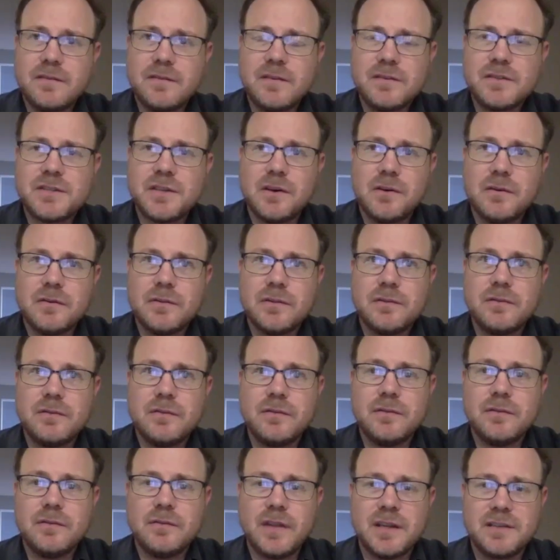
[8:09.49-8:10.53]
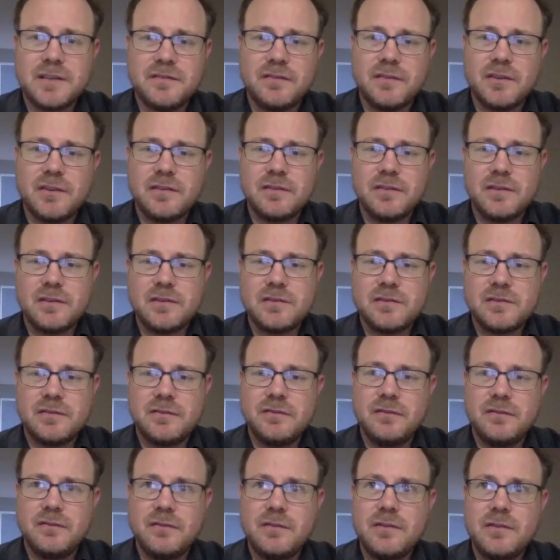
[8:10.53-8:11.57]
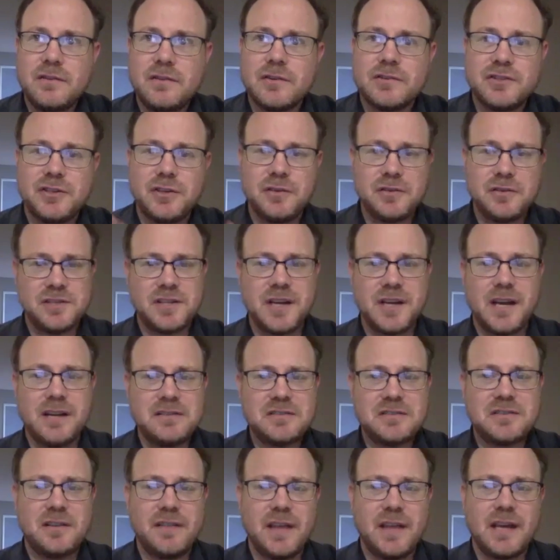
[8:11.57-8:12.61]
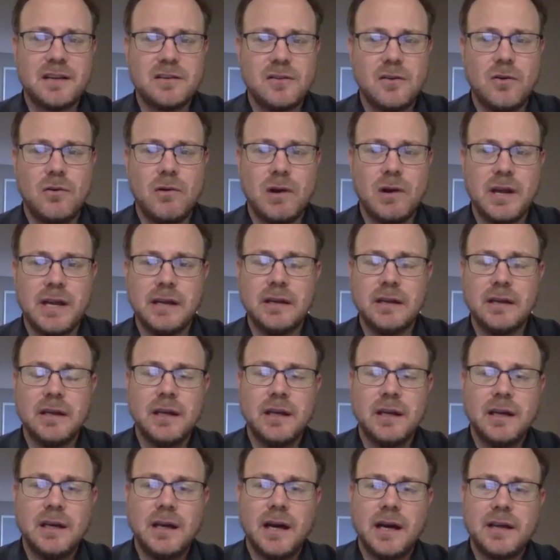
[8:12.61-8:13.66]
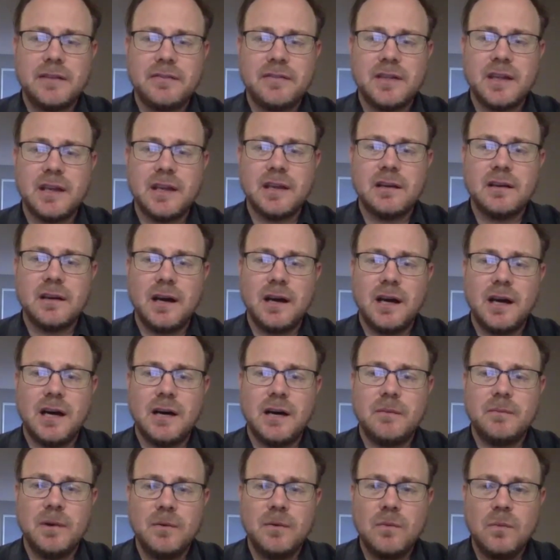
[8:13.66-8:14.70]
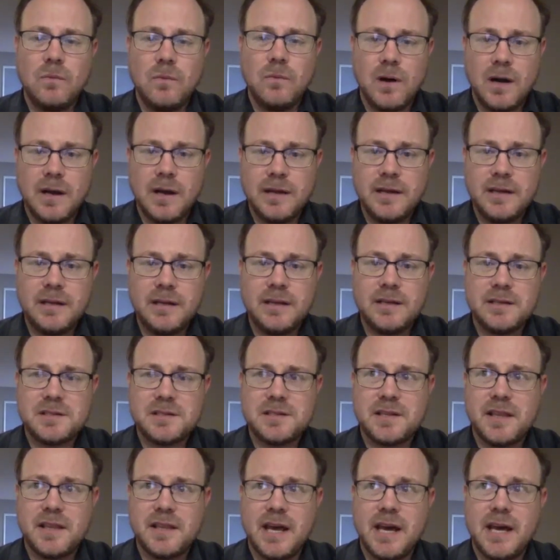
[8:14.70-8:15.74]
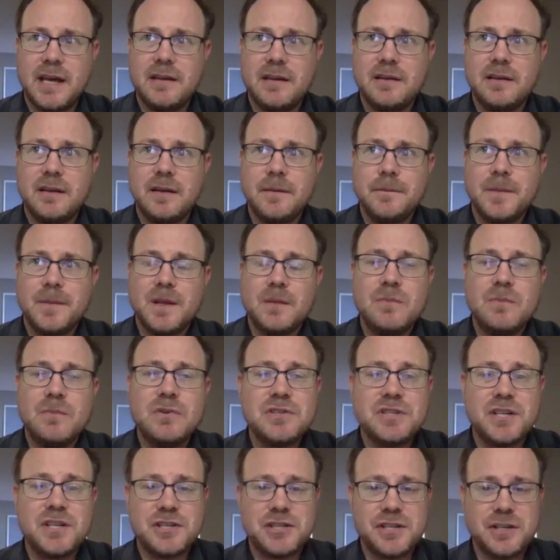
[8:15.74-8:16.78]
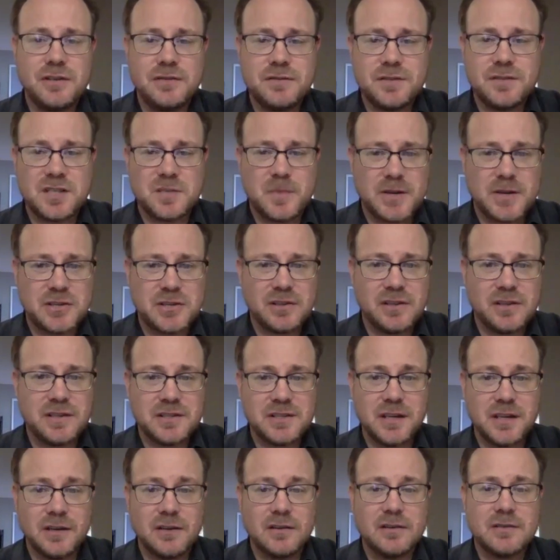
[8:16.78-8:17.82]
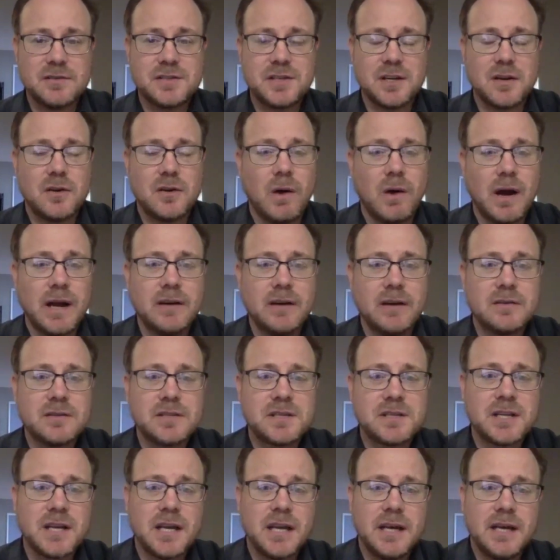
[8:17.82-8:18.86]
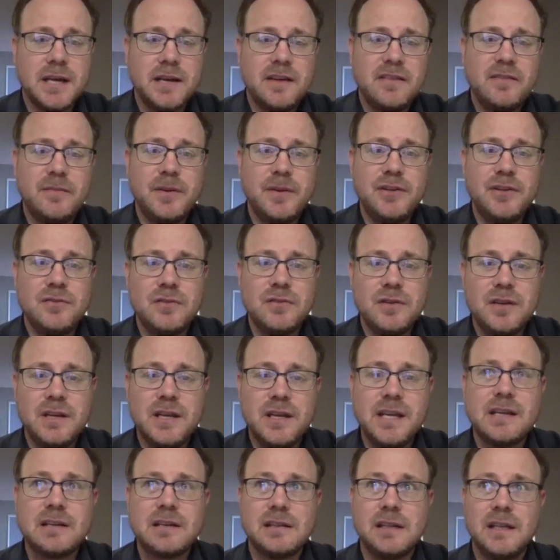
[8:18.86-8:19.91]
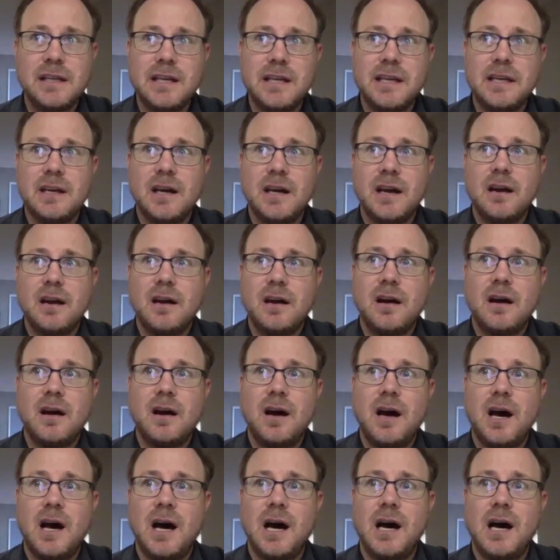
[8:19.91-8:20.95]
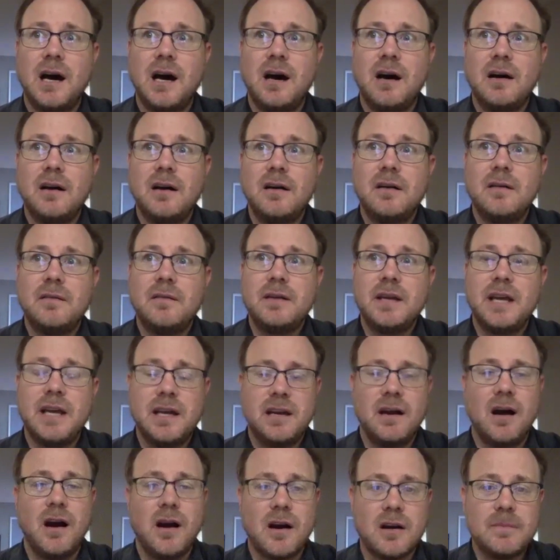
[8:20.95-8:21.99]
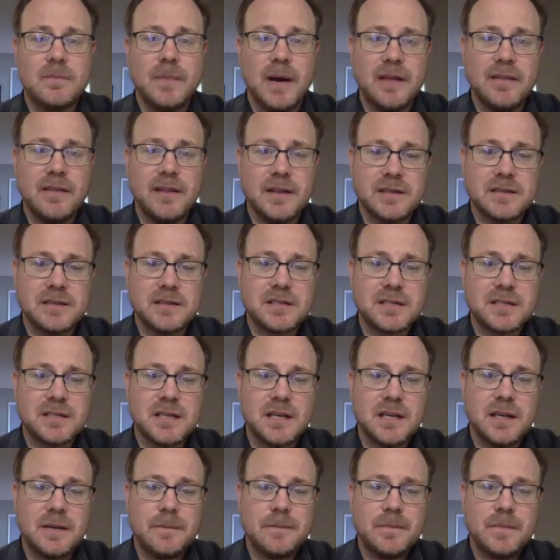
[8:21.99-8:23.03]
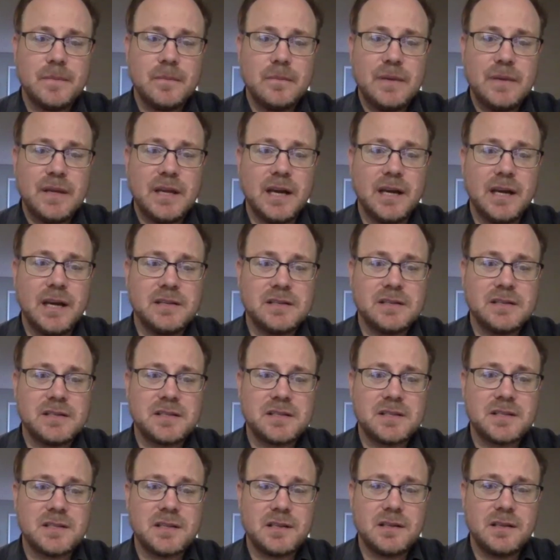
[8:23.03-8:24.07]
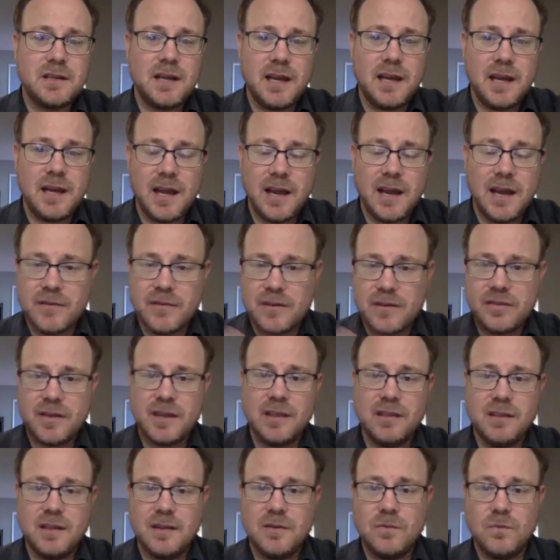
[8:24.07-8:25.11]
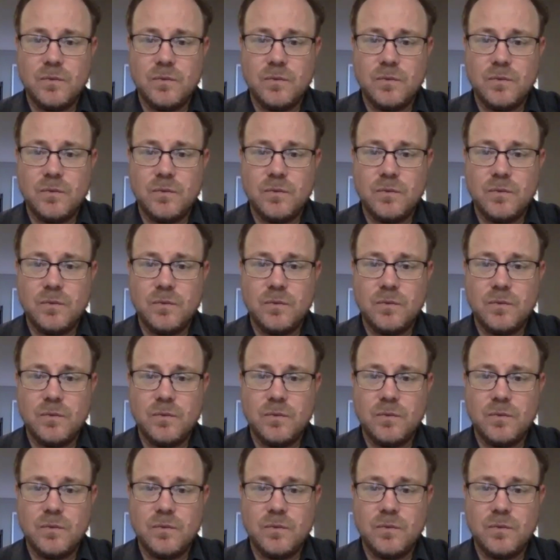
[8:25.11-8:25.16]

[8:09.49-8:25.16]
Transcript: so there are two sides to that coin, I think. One is that musicians, especially singers and choirs, have been uniquely hit hard by this, because everything that